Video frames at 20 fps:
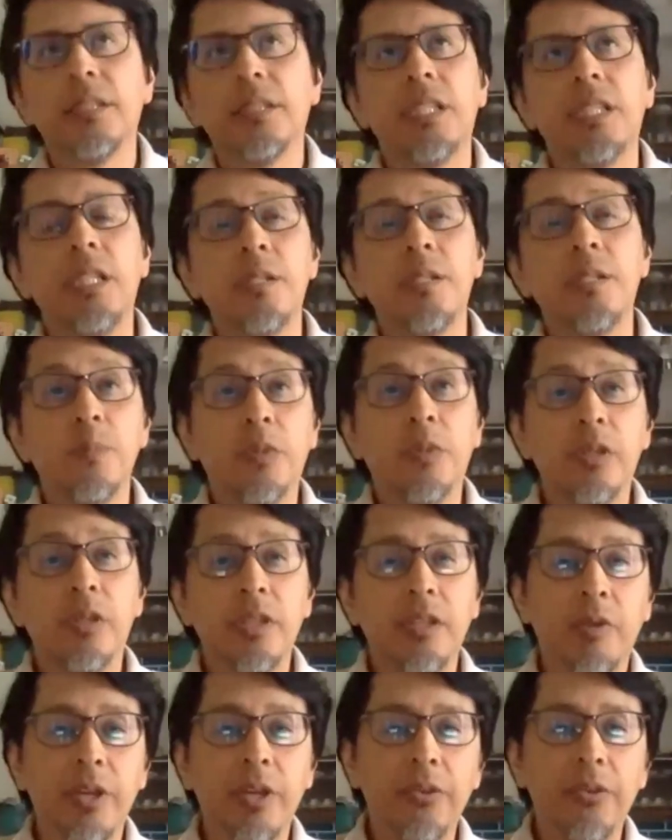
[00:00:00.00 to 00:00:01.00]
Since more
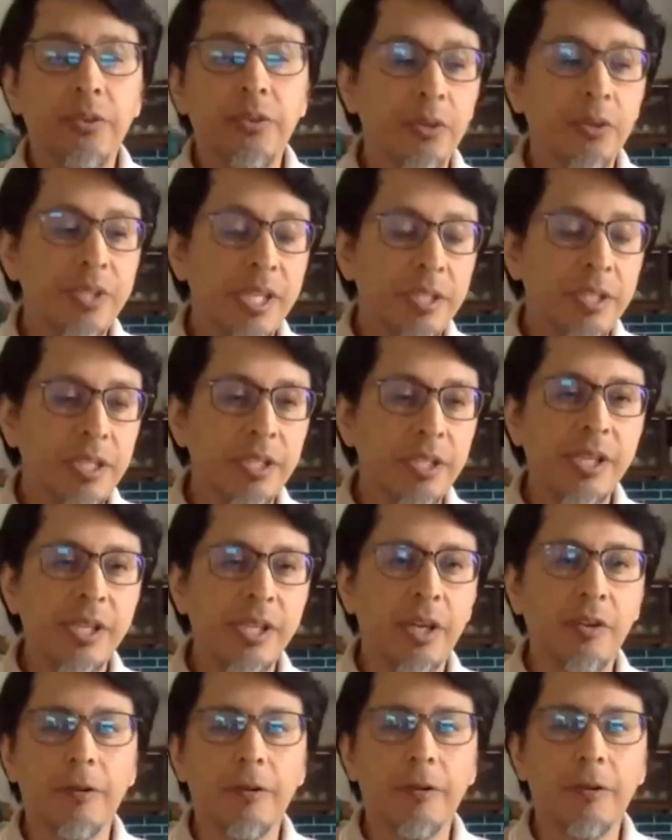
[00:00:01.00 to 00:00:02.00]
than 1,000 years
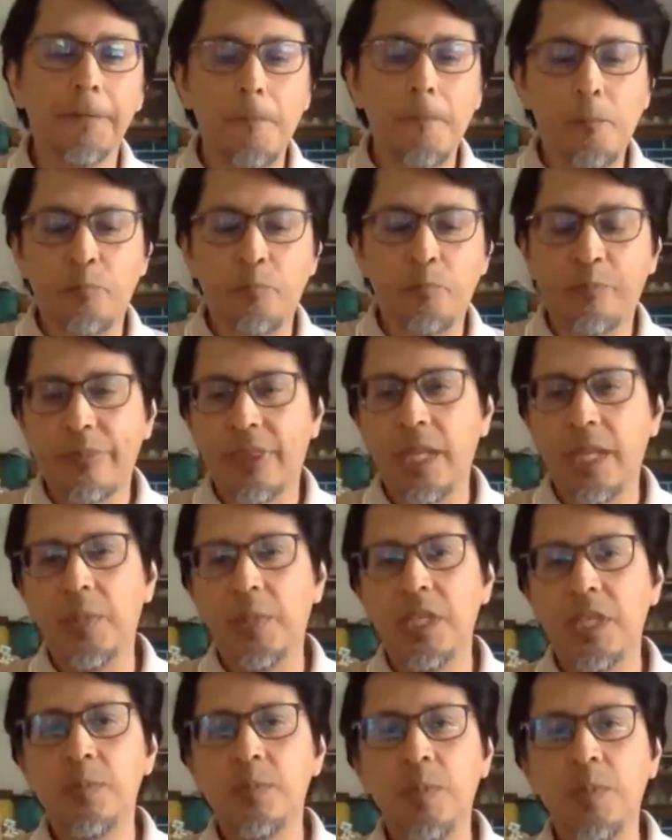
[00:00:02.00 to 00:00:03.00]
ago,
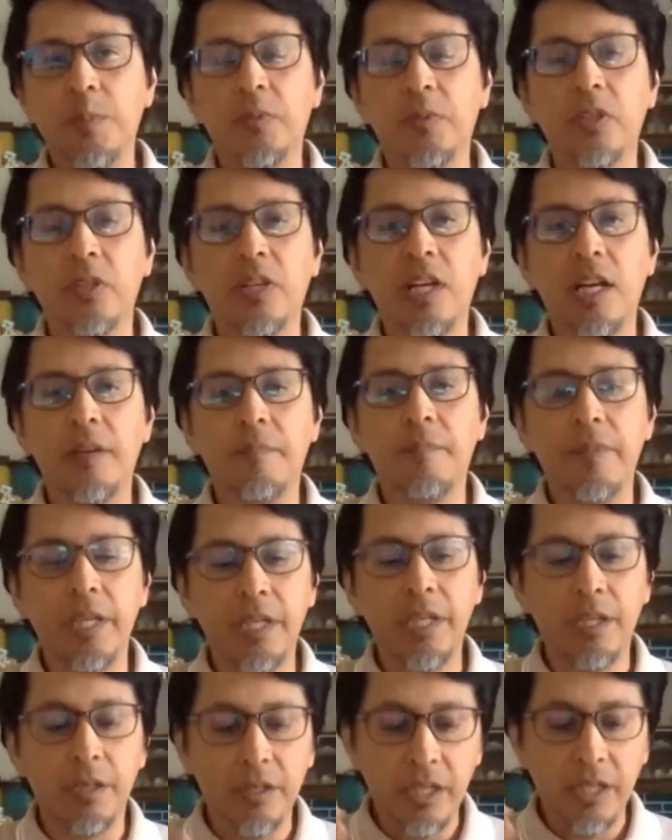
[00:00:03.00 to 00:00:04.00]
Japanese people have
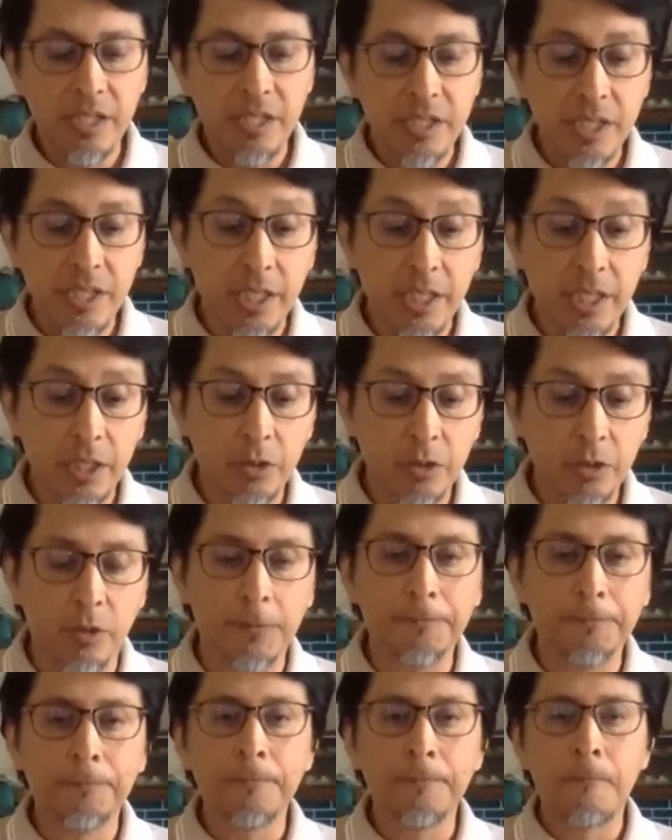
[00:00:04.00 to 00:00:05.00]
been eating
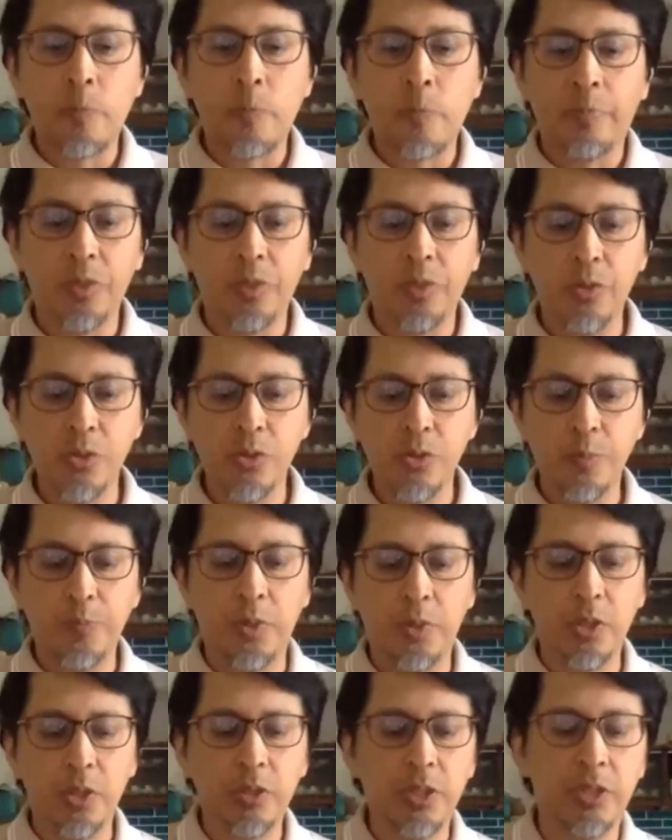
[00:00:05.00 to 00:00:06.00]
natto to
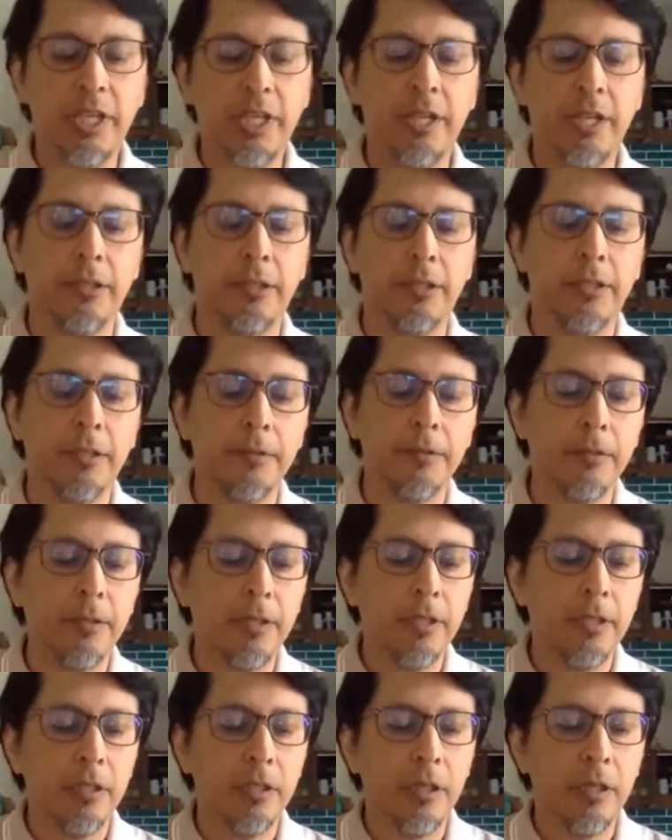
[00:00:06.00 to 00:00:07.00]
support their health.
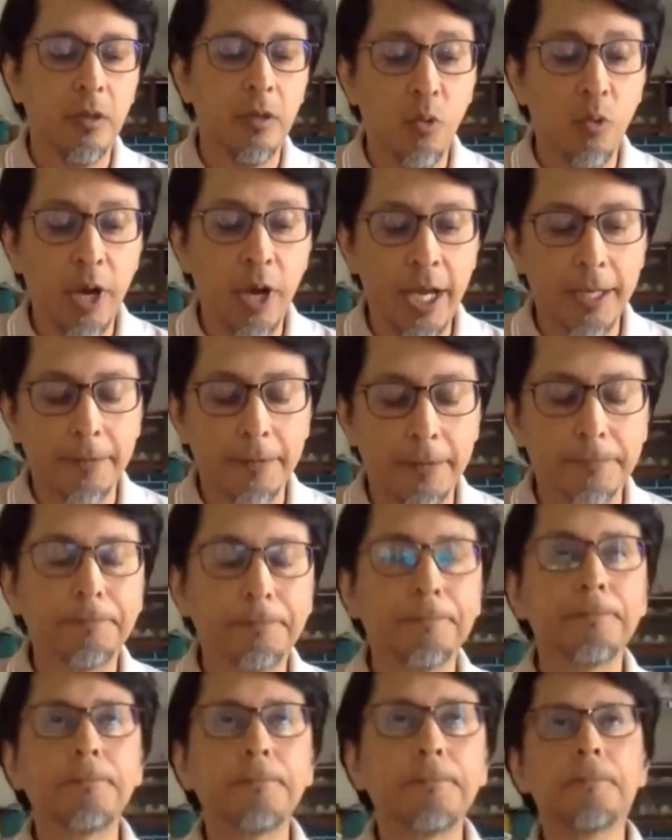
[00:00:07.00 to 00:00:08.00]
And why?
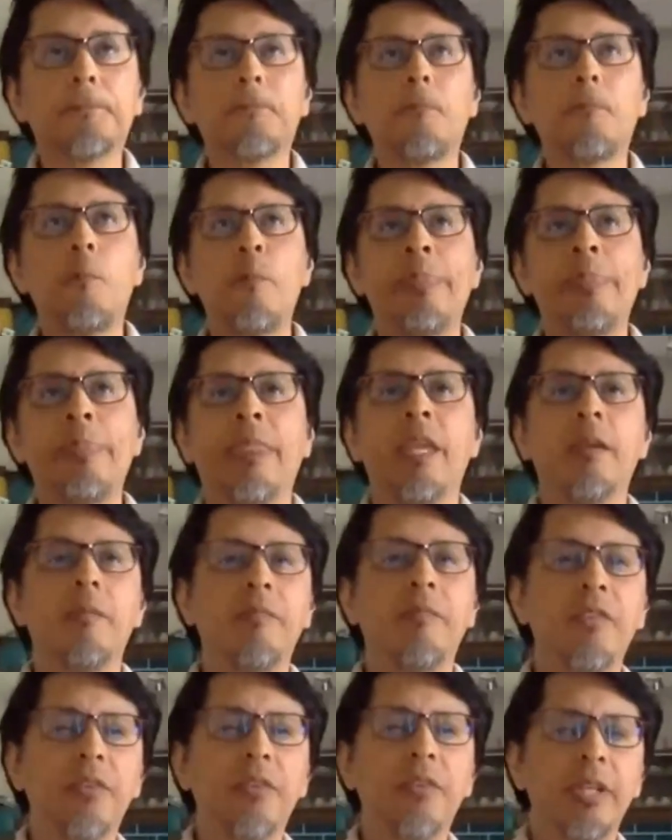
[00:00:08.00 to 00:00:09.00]

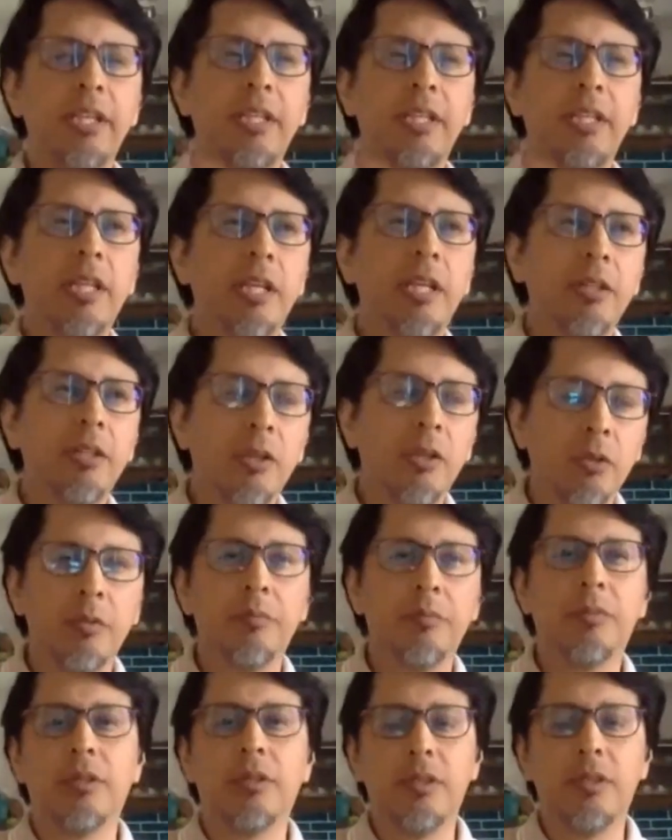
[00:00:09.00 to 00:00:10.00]
Before they didn't know,
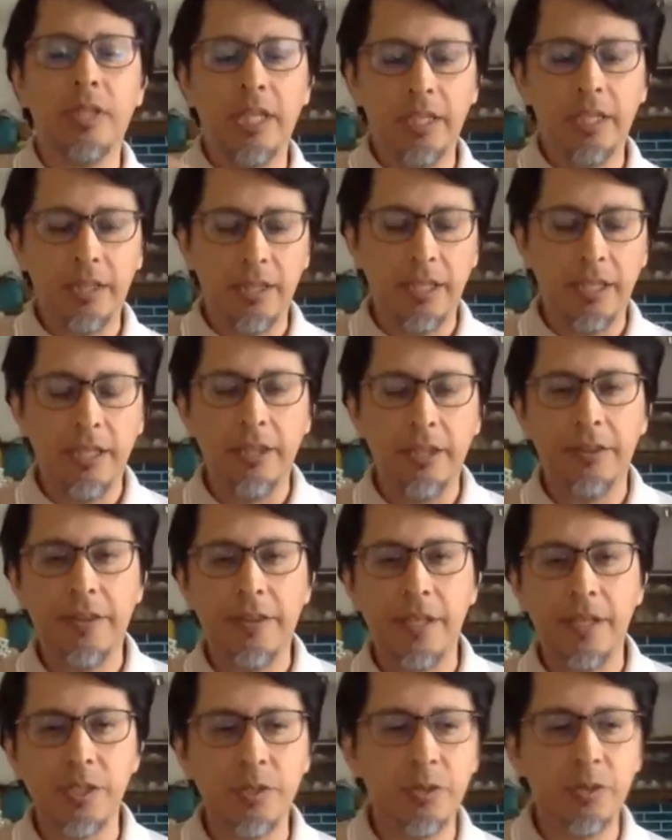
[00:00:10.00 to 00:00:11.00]
but lately,
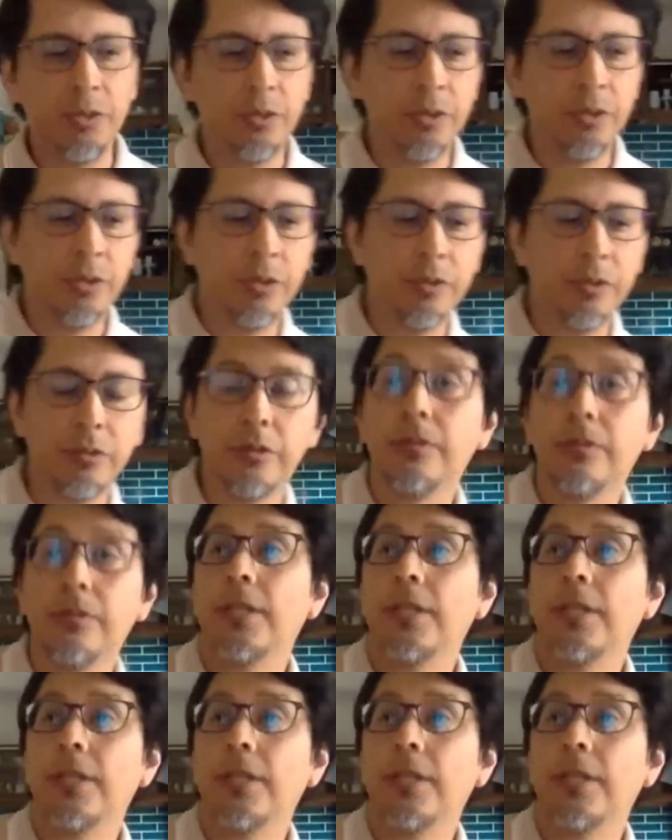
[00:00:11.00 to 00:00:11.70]
thanks to